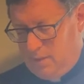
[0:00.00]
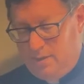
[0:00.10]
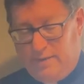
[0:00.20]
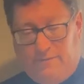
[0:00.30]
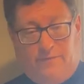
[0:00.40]

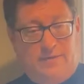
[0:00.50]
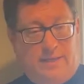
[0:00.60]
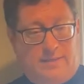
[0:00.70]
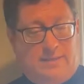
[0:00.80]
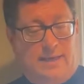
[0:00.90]
they
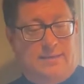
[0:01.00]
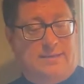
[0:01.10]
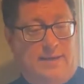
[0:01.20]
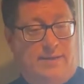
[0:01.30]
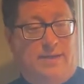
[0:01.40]
kind of
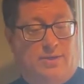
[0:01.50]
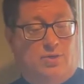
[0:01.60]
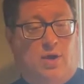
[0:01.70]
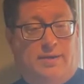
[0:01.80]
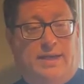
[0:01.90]
say that he
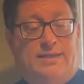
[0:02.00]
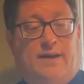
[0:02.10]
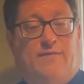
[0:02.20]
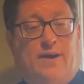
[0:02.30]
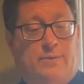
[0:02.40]
strongly
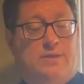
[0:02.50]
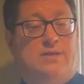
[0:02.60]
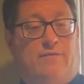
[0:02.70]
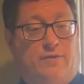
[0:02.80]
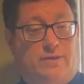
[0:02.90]
identified with the
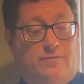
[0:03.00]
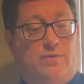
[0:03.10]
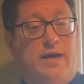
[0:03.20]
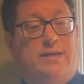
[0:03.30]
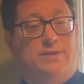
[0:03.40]
sufferings of
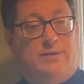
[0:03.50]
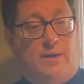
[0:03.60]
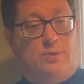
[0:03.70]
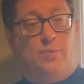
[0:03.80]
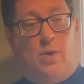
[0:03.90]
Christ, so that
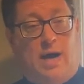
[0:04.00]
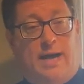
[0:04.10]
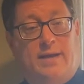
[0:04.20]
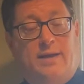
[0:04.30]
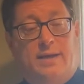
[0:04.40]
was
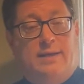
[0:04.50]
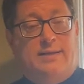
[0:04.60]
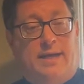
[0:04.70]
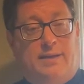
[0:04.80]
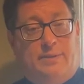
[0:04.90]
why
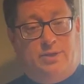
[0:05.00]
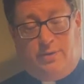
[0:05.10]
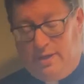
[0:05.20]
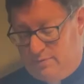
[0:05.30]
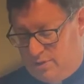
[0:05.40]
that
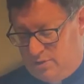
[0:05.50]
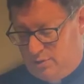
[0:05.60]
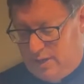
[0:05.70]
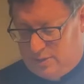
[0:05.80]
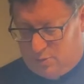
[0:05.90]
imagery of
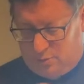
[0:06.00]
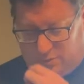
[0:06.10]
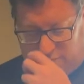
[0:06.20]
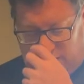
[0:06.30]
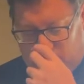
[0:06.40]
Christ
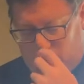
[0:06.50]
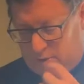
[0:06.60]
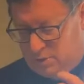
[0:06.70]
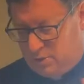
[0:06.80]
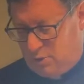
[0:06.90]
crucified
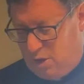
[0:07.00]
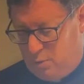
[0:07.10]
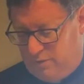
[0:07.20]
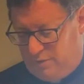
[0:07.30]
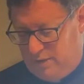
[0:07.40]
was a strong
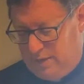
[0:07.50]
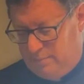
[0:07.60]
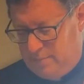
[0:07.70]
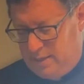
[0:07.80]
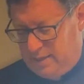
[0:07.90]
one for
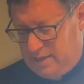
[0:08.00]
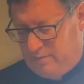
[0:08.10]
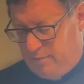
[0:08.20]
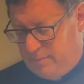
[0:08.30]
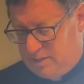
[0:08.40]
him, kind
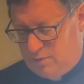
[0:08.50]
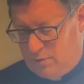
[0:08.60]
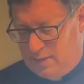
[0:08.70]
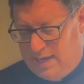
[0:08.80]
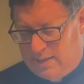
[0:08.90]
of a
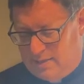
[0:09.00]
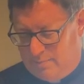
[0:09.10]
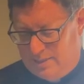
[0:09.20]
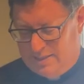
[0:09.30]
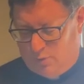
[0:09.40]

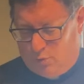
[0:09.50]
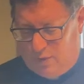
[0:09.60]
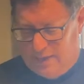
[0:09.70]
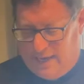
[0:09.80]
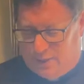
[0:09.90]
mystical
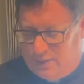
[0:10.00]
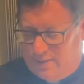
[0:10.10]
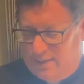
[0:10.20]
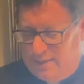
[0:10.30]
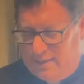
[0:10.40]

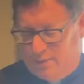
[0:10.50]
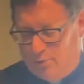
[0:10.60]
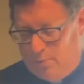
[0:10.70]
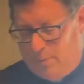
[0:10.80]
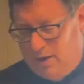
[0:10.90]
connection he
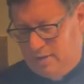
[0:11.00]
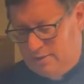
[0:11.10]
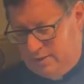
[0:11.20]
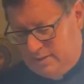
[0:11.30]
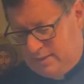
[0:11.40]
drew upon
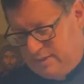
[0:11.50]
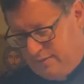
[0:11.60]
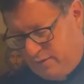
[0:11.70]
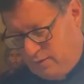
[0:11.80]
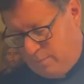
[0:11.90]
during the
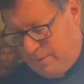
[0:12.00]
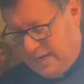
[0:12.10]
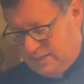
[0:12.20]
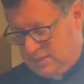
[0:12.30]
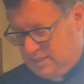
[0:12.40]
difficult
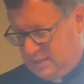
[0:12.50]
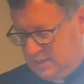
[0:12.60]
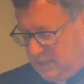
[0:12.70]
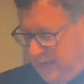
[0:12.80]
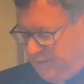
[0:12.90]
patches in
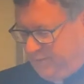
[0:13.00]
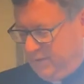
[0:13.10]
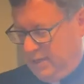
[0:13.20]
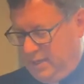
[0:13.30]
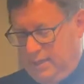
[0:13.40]
his life.
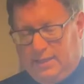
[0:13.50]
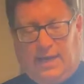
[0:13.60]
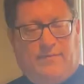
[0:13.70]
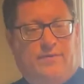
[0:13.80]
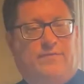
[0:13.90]

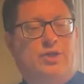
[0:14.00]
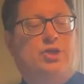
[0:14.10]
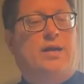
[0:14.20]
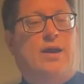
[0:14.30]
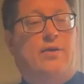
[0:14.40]
Kind of a
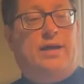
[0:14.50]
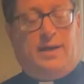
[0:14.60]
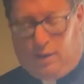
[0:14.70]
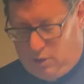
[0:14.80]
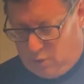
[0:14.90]
visionary
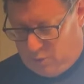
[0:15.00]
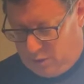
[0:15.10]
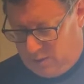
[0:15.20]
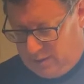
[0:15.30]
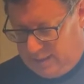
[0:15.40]
and a
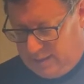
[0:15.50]
loner.